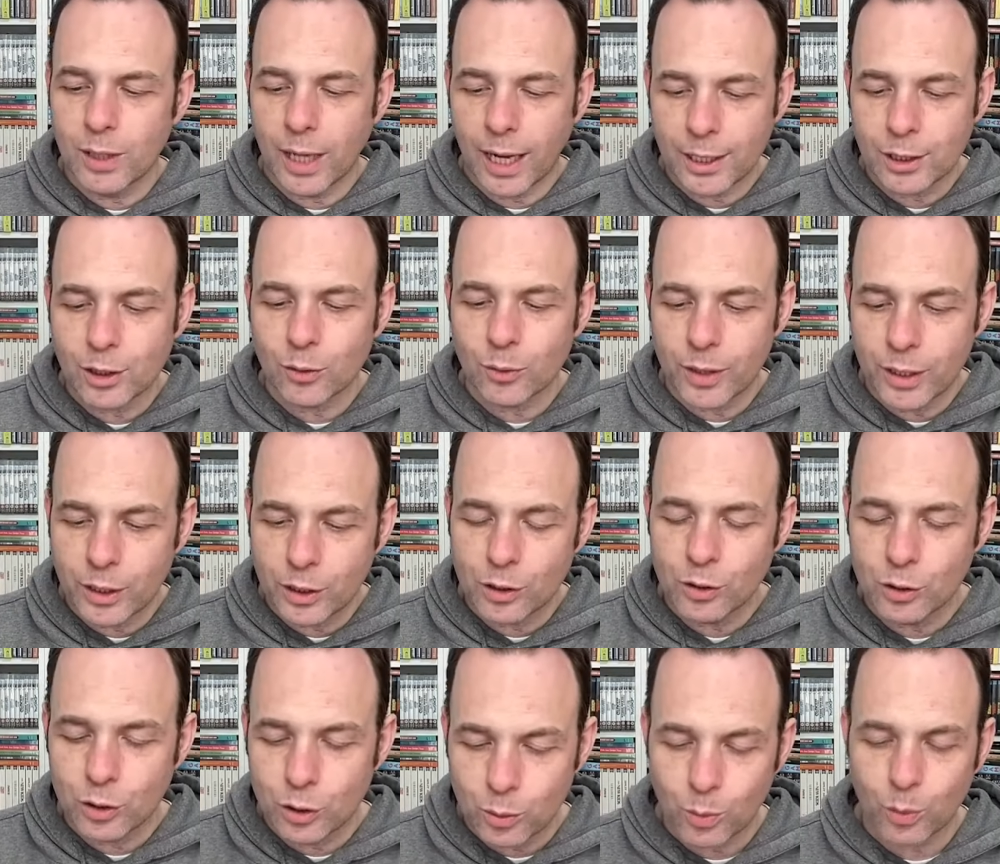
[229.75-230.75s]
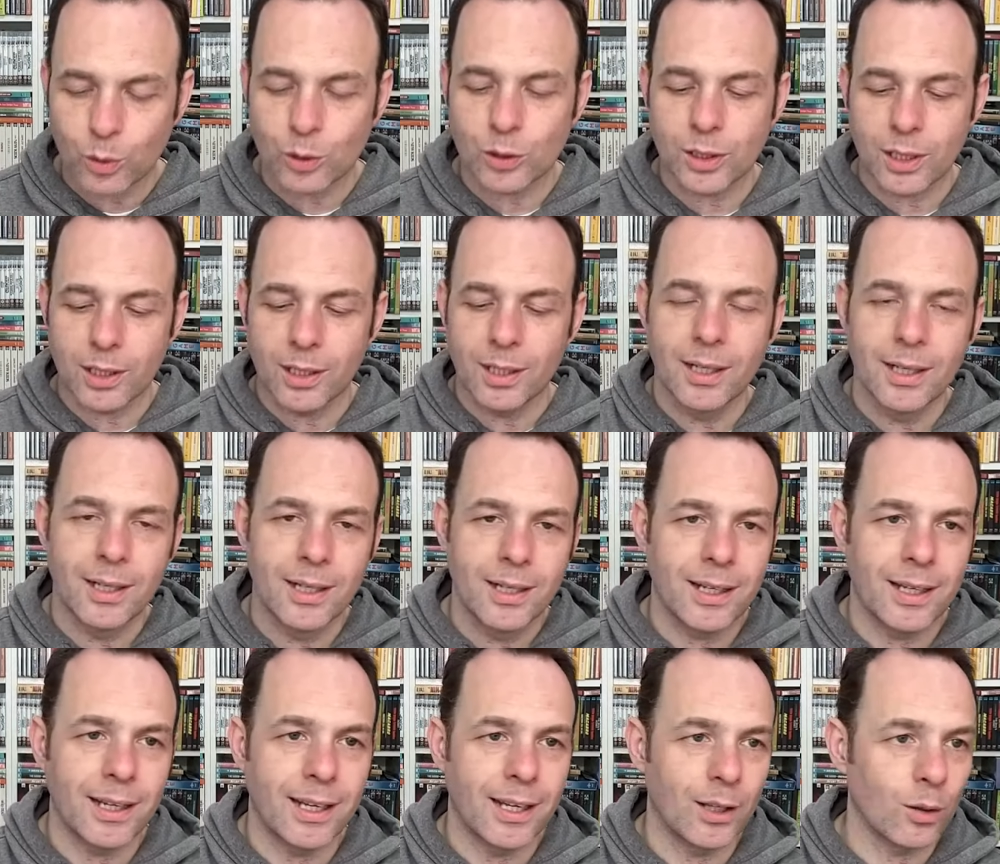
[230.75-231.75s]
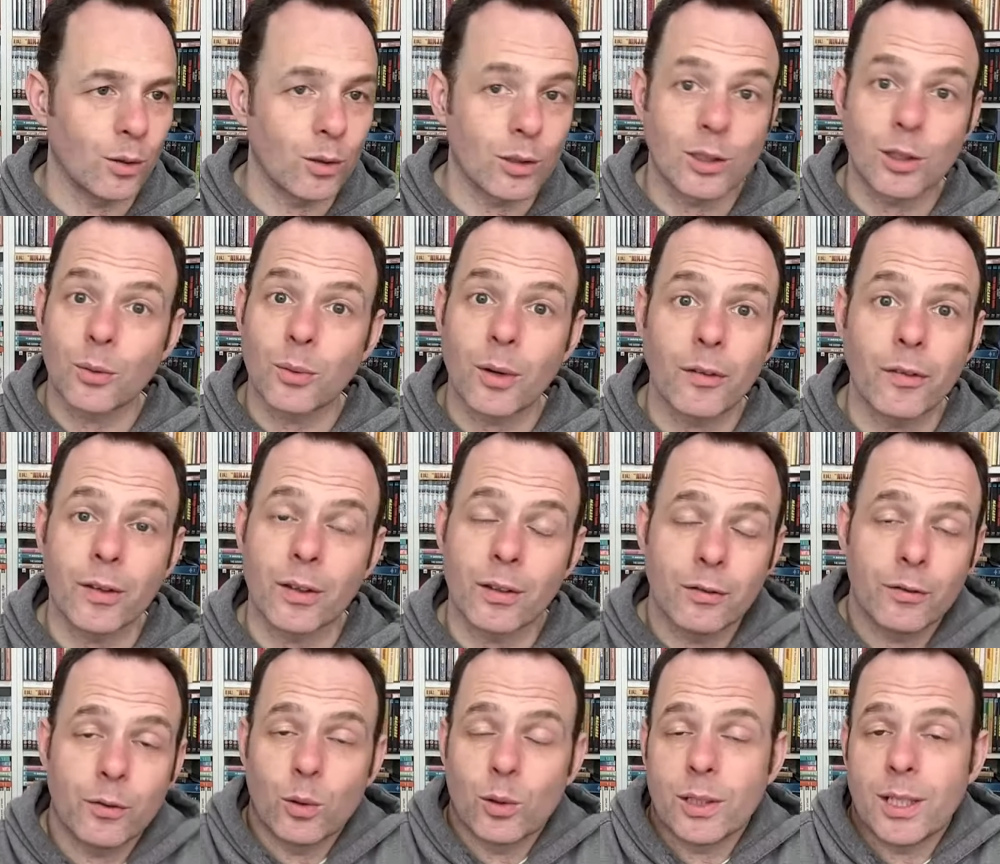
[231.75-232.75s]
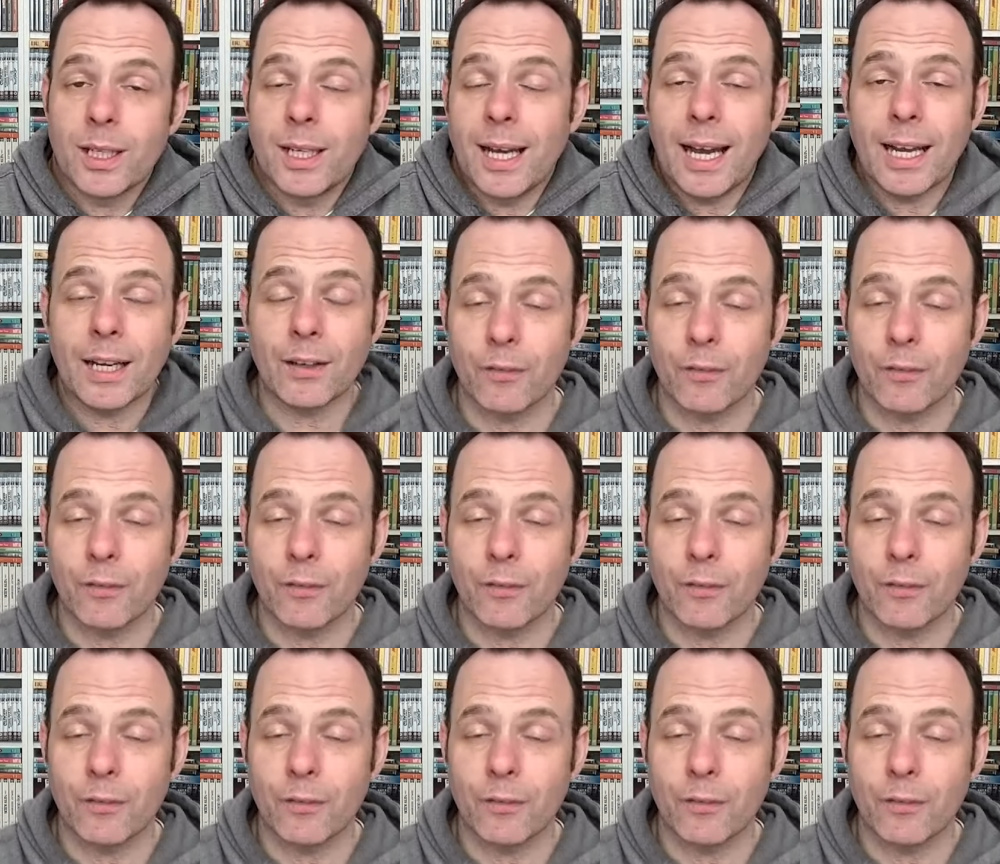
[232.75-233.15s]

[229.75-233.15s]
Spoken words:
adoration towards it. It looked terrific in 4K.